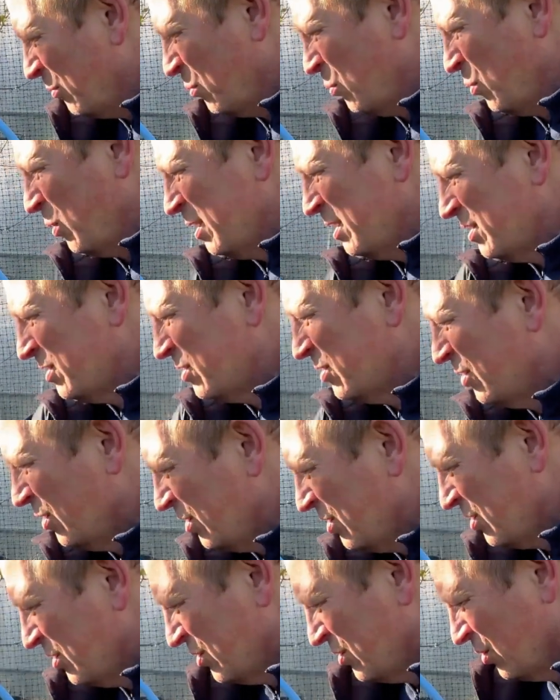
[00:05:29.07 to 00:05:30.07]
when it's
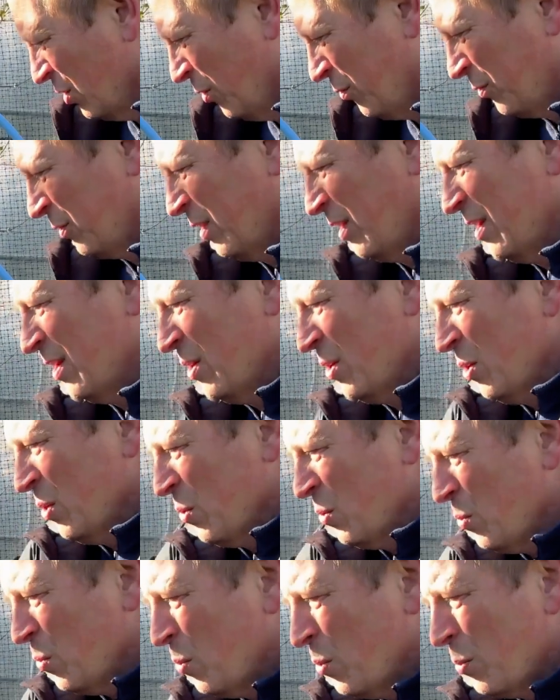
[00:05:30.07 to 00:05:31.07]
nice and soft,
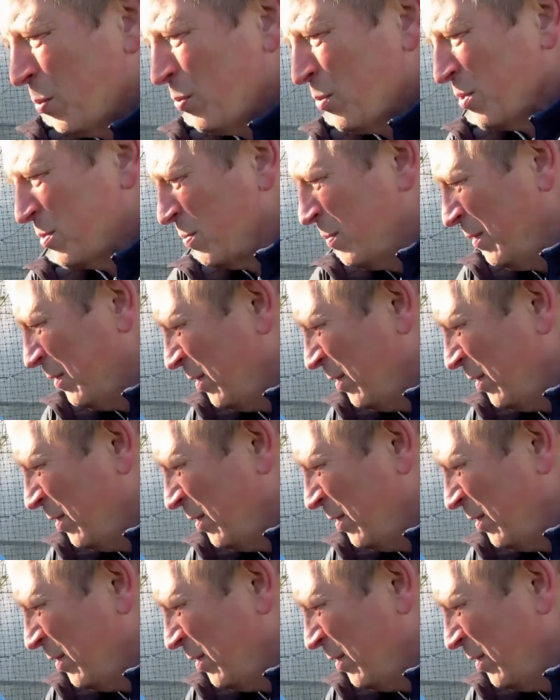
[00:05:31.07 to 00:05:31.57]
we'll just be